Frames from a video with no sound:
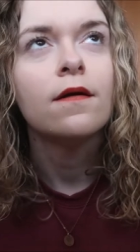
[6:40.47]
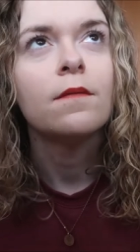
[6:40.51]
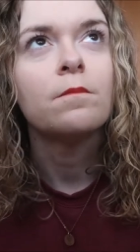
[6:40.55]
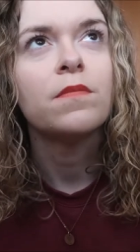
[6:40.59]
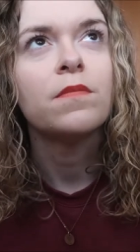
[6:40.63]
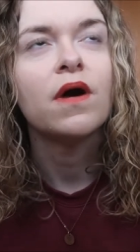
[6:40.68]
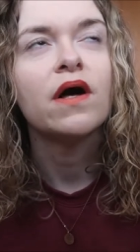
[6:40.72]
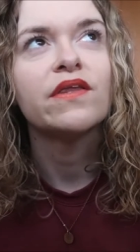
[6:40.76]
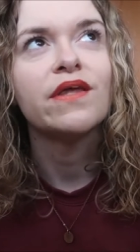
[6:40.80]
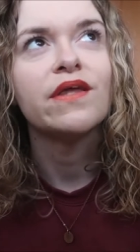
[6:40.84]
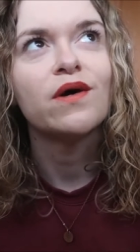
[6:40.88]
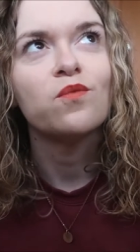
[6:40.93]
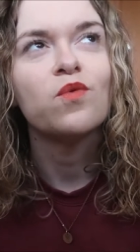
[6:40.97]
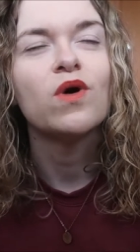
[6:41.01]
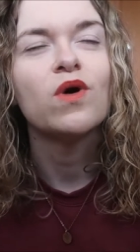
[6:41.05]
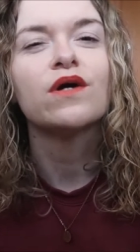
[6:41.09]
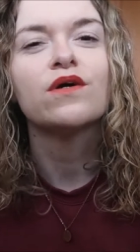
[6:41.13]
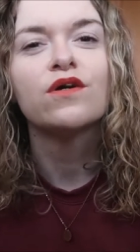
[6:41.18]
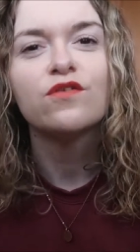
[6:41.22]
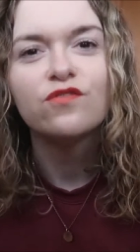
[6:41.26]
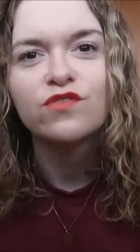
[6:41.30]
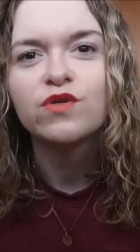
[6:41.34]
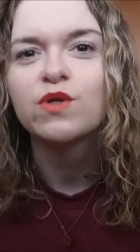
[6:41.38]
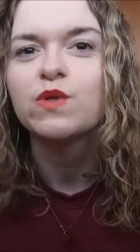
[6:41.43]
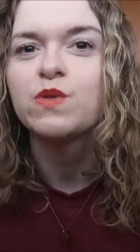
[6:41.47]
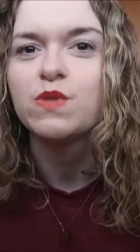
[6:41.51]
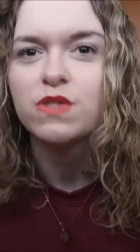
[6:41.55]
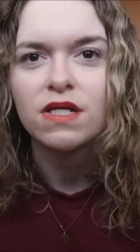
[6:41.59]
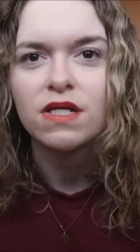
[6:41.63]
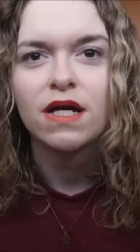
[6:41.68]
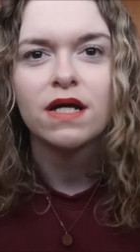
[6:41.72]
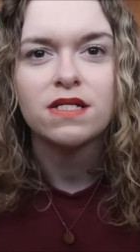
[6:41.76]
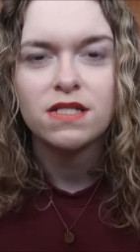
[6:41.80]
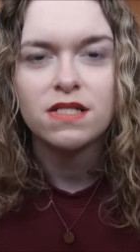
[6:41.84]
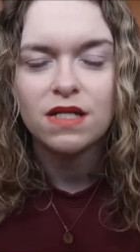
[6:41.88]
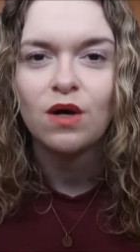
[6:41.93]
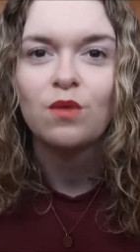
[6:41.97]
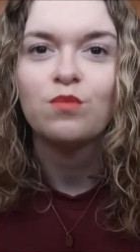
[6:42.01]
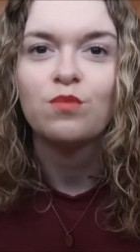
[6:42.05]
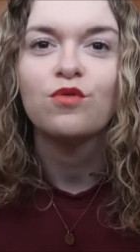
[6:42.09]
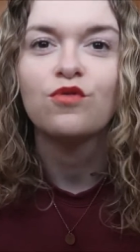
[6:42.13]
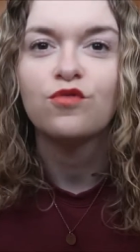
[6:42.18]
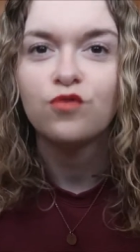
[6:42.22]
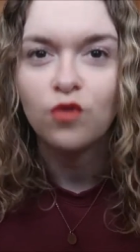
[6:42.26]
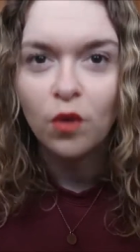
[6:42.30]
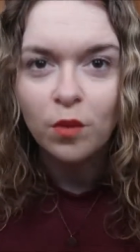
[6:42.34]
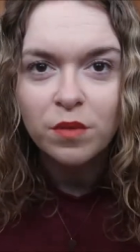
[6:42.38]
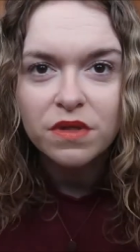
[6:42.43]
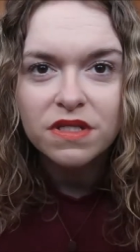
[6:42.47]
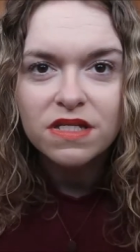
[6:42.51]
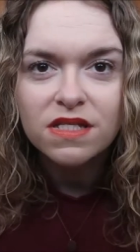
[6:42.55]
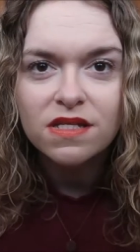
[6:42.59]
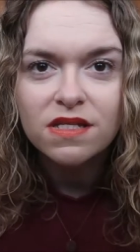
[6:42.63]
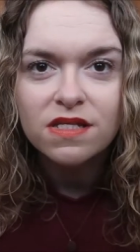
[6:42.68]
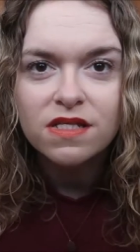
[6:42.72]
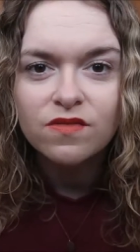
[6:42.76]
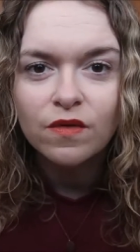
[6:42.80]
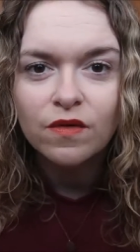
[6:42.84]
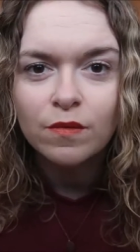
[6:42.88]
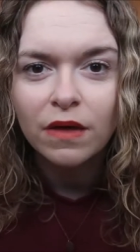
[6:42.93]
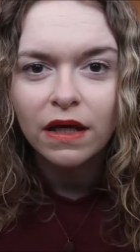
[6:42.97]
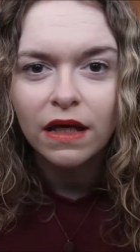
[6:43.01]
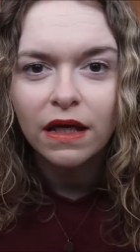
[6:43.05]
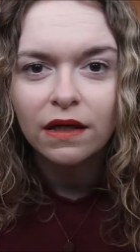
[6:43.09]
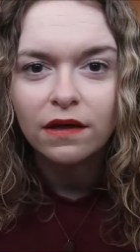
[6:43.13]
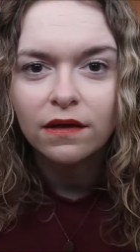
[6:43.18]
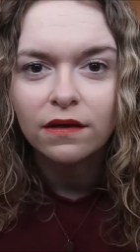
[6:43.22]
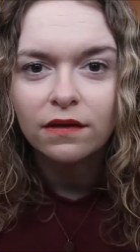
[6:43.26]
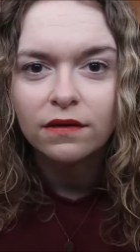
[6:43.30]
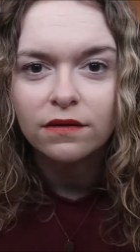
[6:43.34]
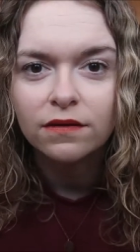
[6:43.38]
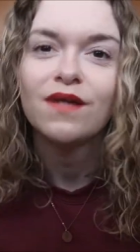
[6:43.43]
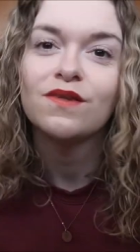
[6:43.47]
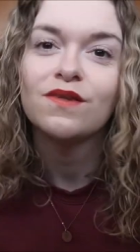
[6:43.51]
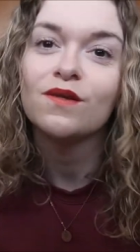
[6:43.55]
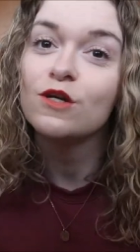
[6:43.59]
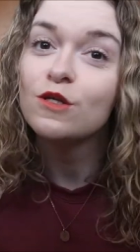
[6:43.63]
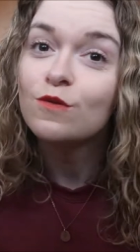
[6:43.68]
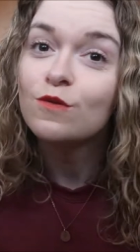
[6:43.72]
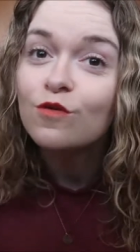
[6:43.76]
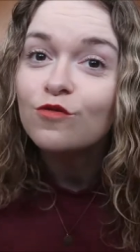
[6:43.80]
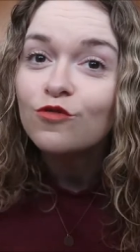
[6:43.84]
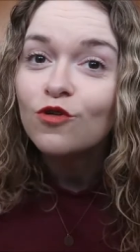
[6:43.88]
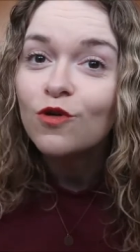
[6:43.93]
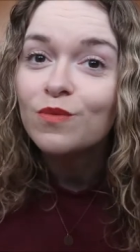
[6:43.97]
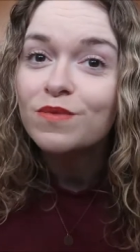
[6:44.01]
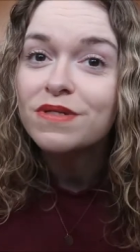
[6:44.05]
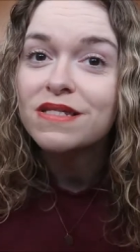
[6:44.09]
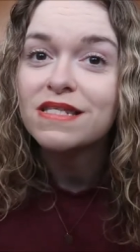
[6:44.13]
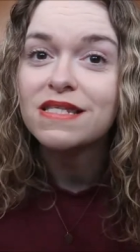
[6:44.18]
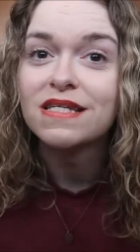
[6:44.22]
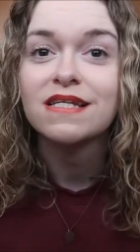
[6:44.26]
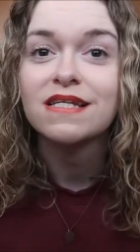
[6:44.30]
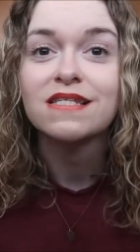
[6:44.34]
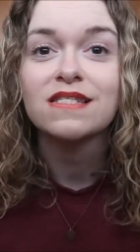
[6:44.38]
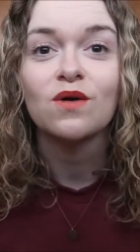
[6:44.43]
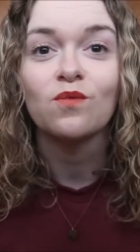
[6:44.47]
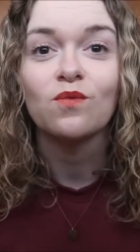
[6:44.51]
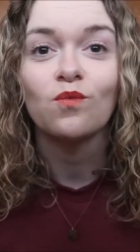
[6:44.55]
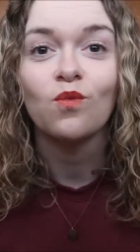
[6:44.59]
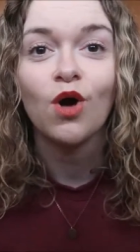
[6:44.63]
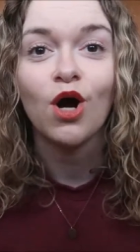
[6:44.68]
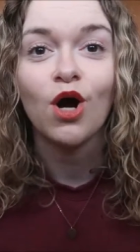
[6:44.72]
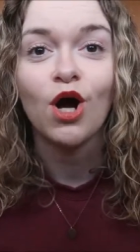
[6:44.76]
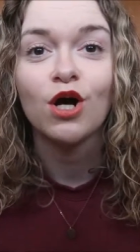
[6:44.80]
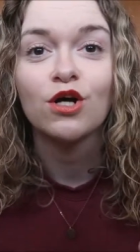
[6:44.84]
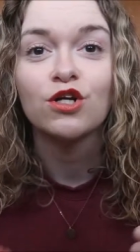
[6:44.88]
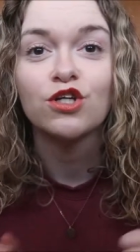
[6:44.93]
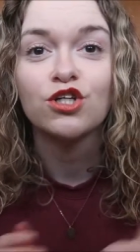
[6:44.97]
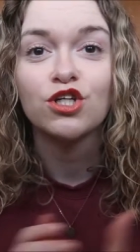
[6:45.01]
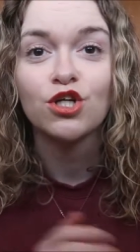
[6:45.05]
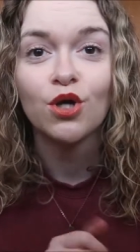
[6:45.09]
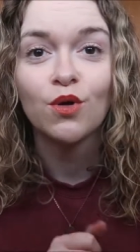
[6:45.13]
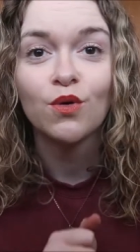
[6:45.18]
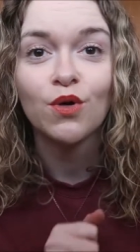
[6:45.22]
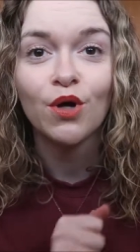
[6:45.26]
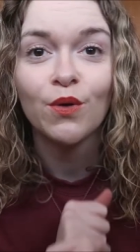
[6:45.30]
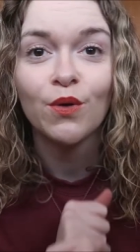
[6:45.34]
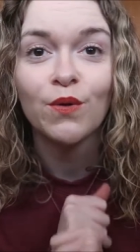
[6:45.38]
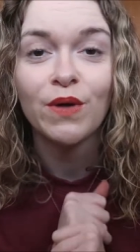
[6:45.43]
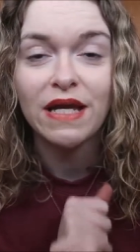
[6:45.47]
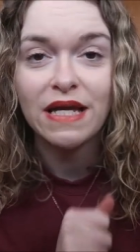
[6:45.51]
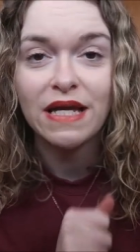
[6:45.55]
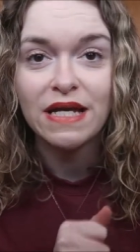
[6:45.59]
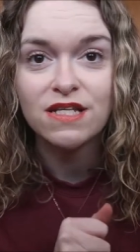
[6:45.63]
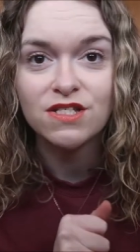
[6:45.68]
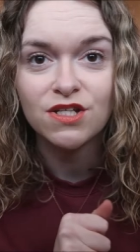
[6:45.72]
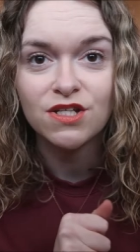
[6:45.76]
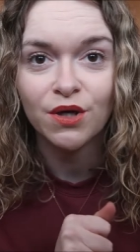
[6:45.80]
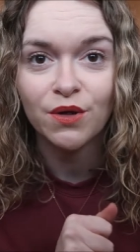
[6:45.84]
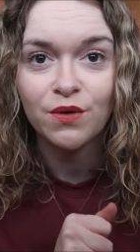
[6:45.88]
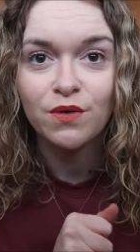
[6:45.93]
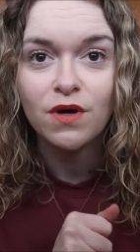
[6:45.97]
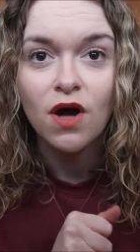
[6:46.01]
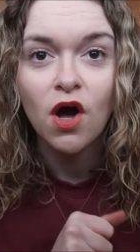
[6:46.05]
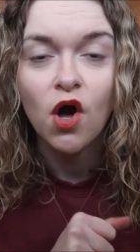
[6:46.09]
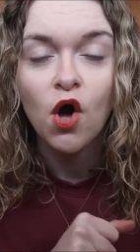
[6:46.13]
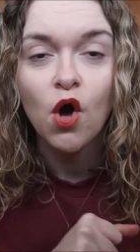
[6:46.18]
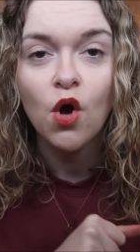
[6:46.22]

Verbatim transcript: but there were a few standout performances for me and those performances were Shoko Ito